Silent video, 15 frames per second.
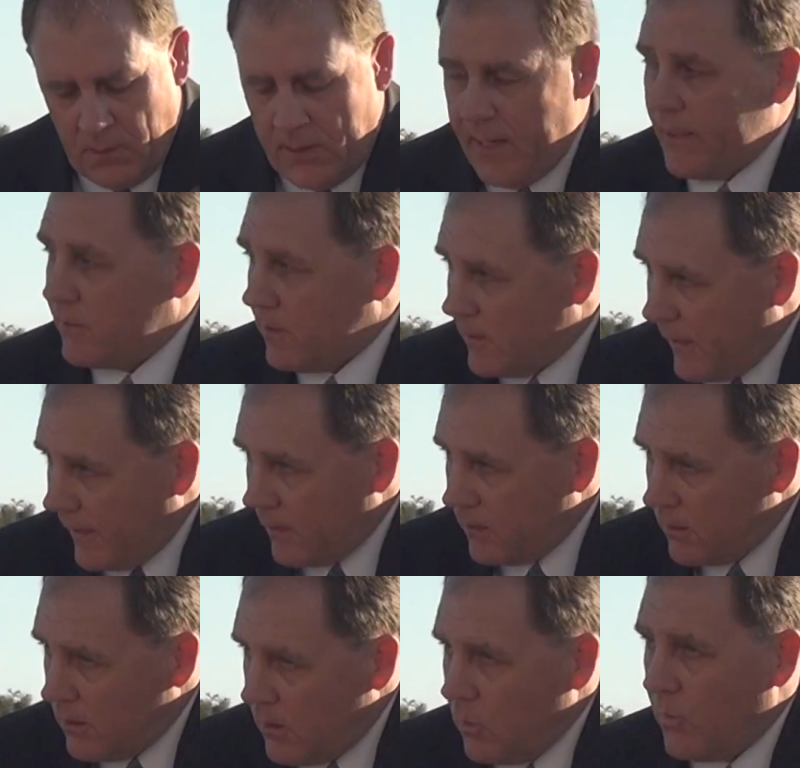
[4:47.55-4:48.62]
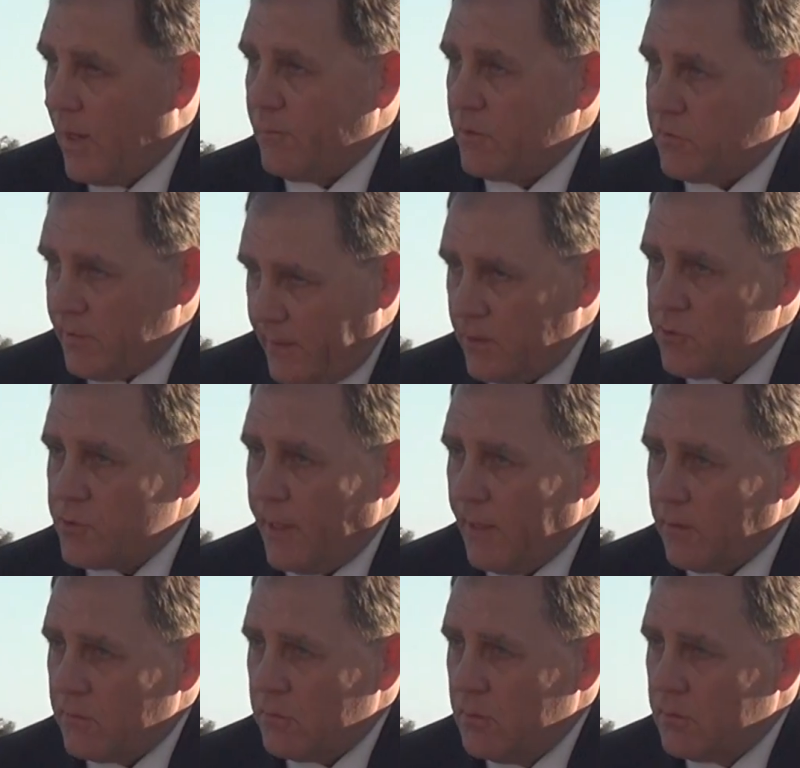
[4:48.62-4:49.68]
And today, we have a second
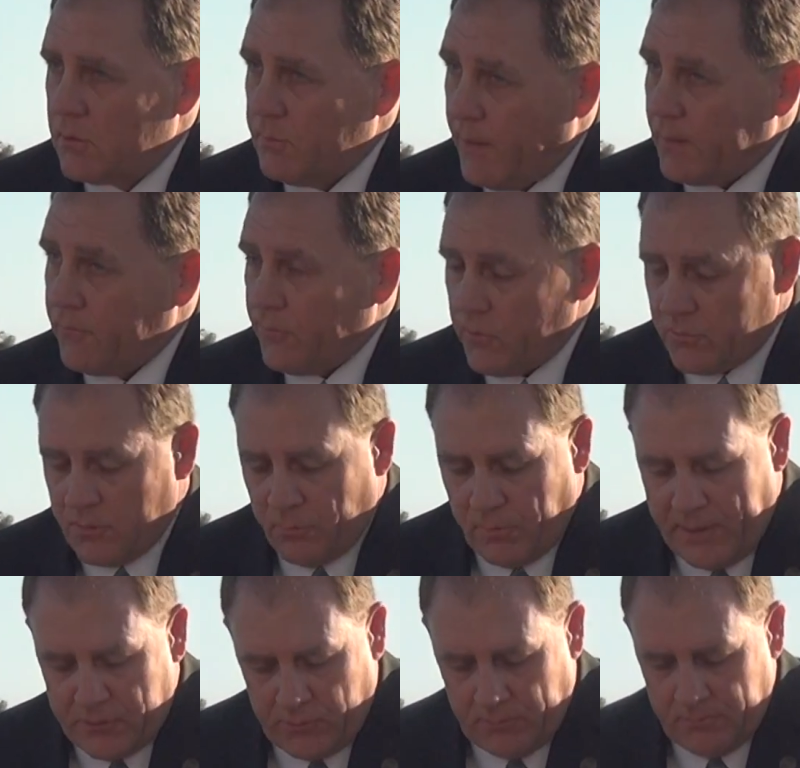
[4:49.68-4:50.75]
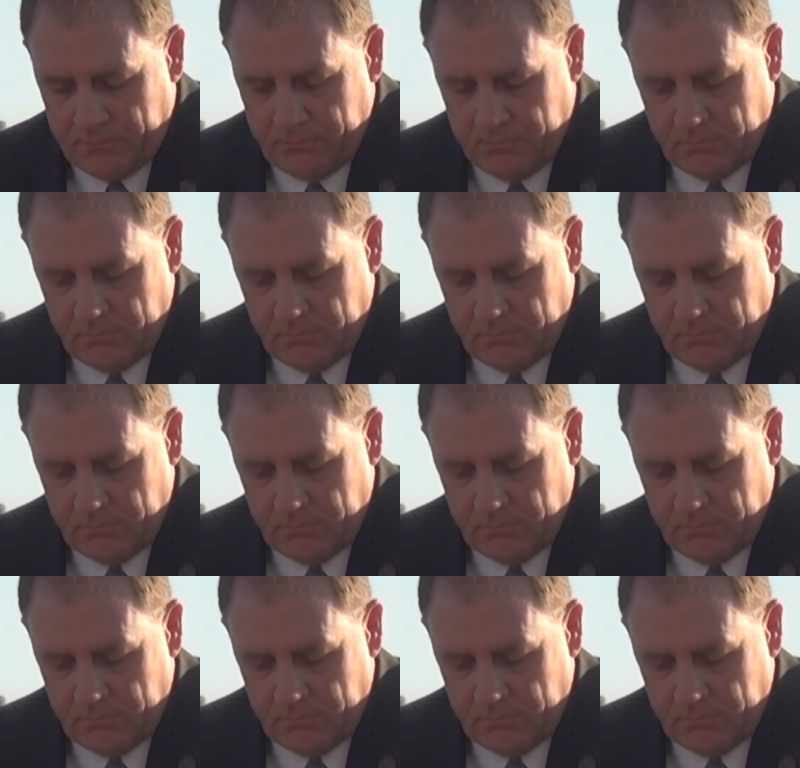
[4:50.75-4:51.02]
chance to make a first impression.